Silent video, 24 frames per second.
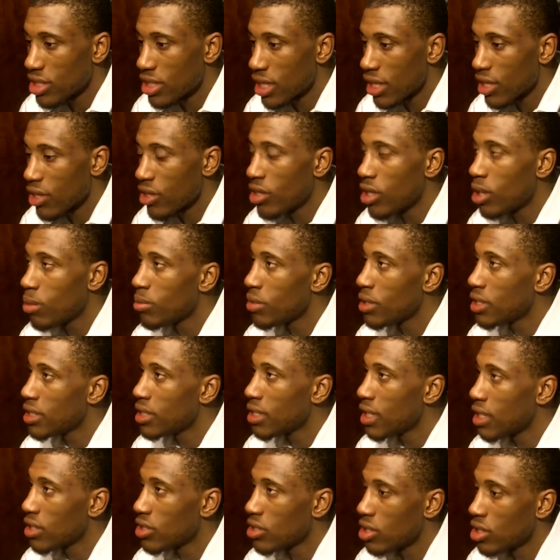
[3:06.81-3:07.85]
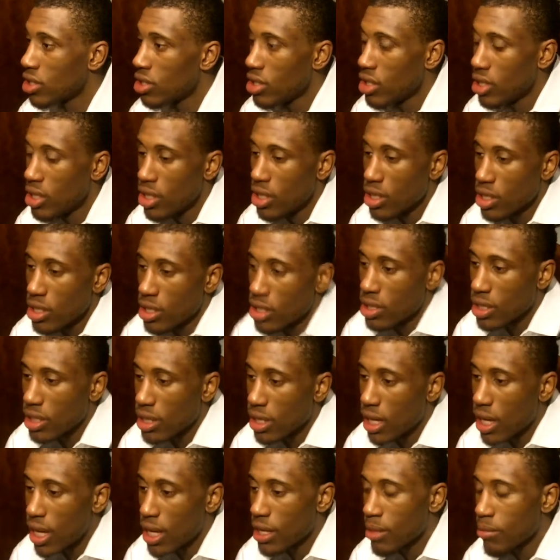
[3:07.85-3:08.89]
Like you helped us out, so
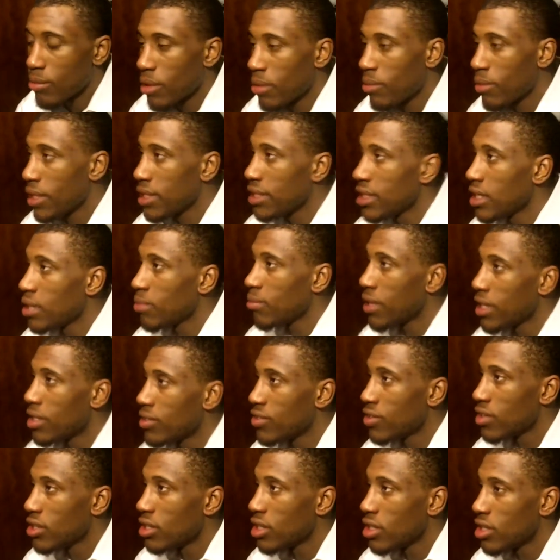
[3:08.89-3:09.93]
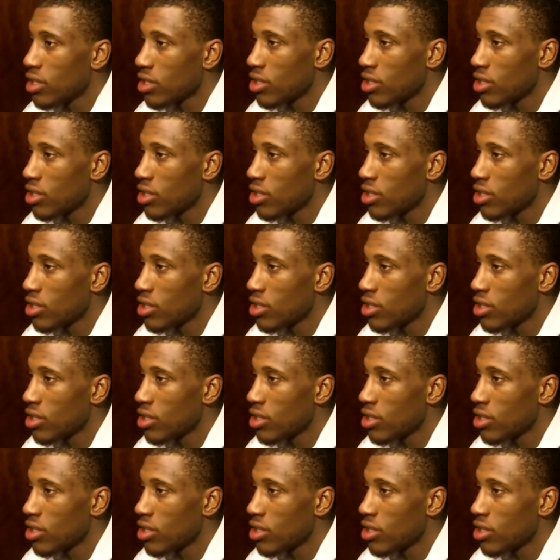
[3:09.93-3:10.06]
I commend my teammates for